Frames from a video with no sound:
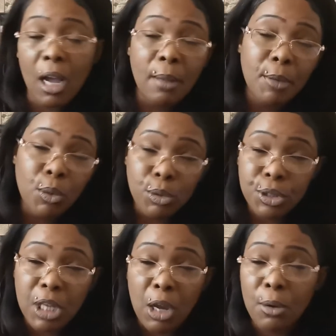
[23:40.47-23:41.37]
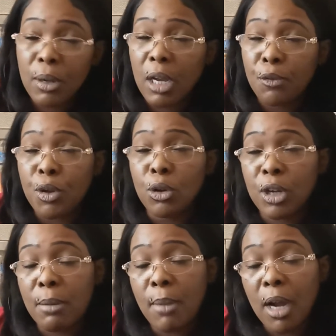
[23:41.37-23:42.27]
And also, if you
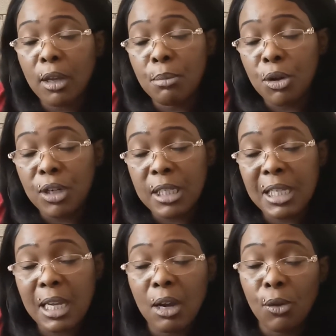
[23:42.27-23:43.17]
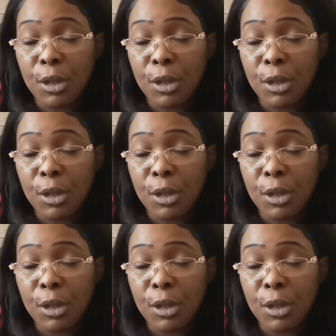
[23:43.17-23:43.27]
look in my community,